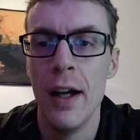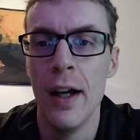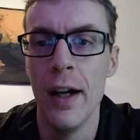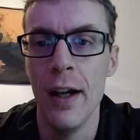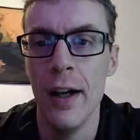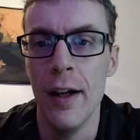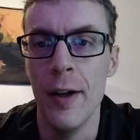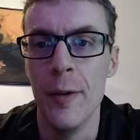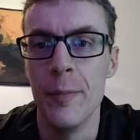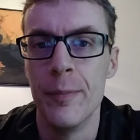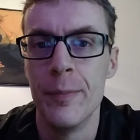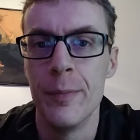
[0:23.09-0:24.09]
Uh,
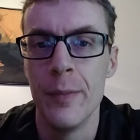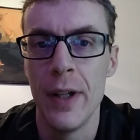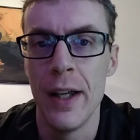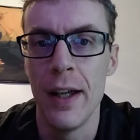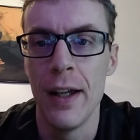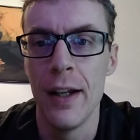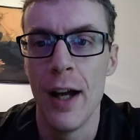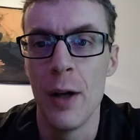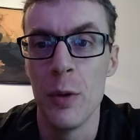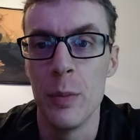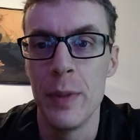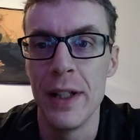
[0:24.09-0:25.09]
and I
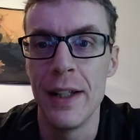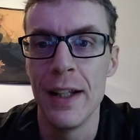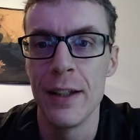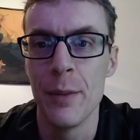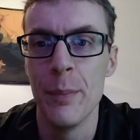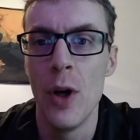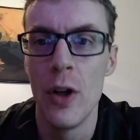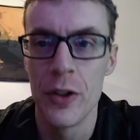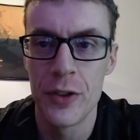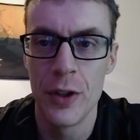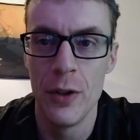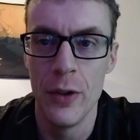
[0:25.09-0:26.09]
would be getting the ball
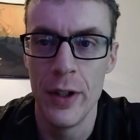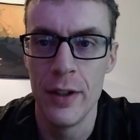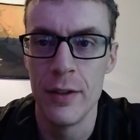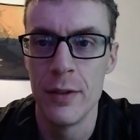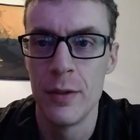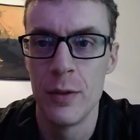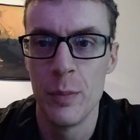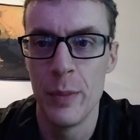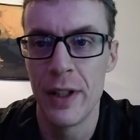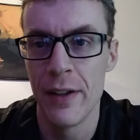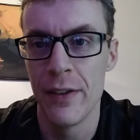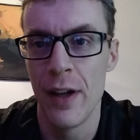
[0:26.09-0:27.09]
stolen
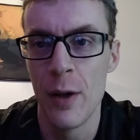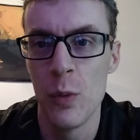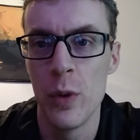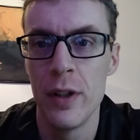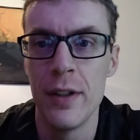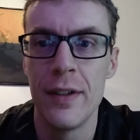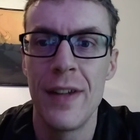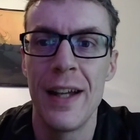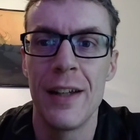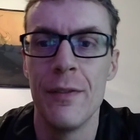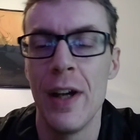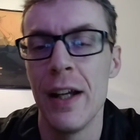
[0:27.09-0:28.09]
because I wouldn't
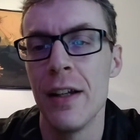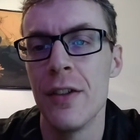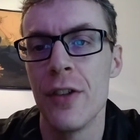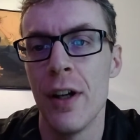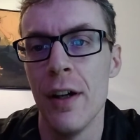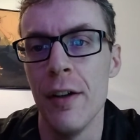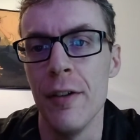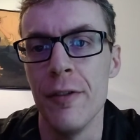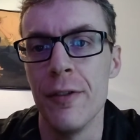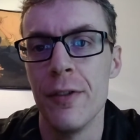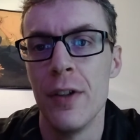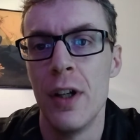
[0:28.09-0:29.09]
take advantage
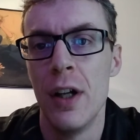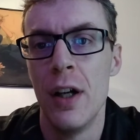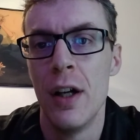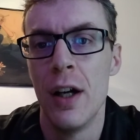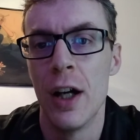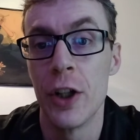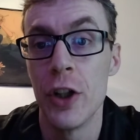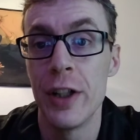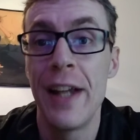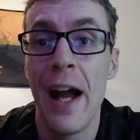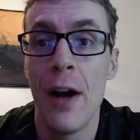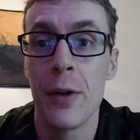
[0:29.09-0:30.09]
of a
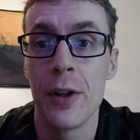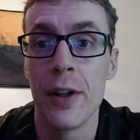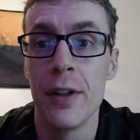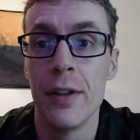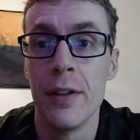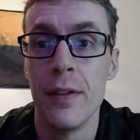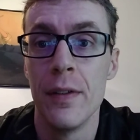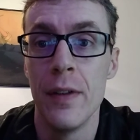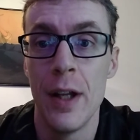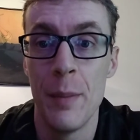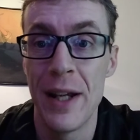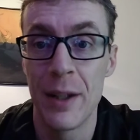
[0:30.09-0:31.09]
good counter
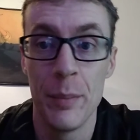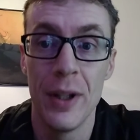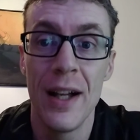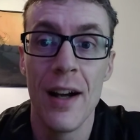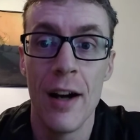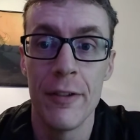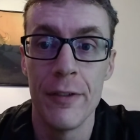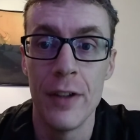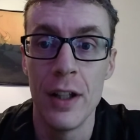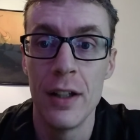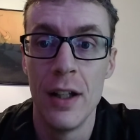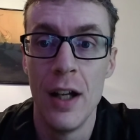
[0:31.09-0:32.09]
and make a play off of
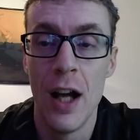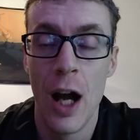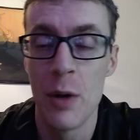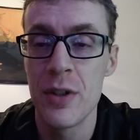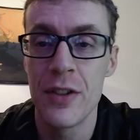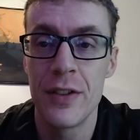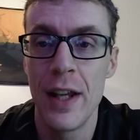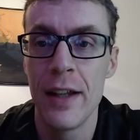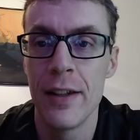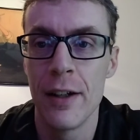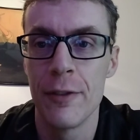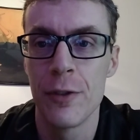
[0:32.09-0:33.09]
it. I would just
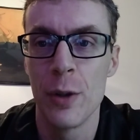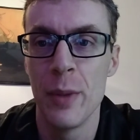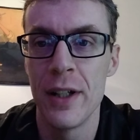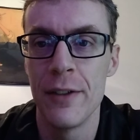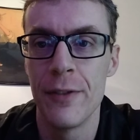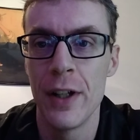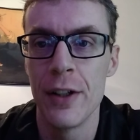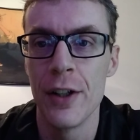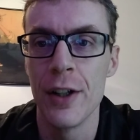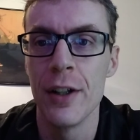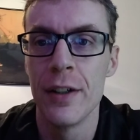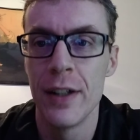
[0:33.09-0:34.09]
stand there in front of my
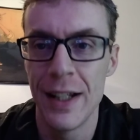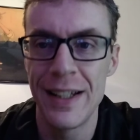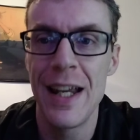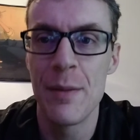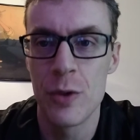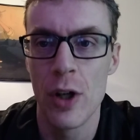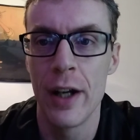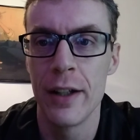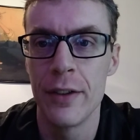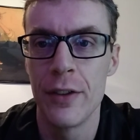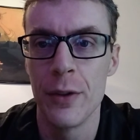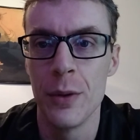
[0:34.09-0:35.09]
defender and keep
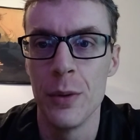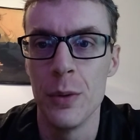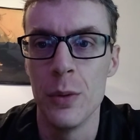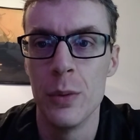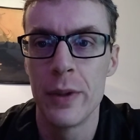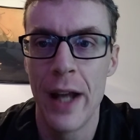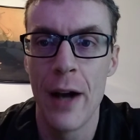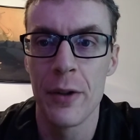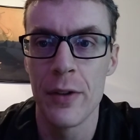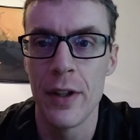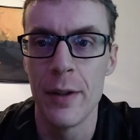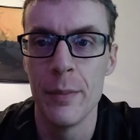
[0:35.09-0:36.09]
trying to
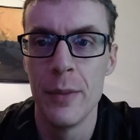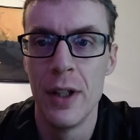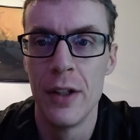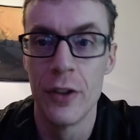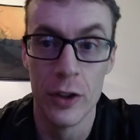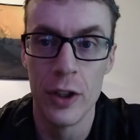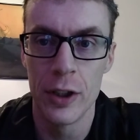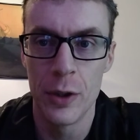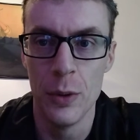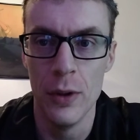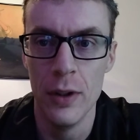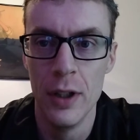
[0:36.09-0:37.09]
counter them to look
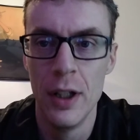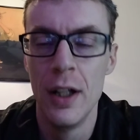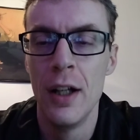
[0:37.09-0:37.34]
cool.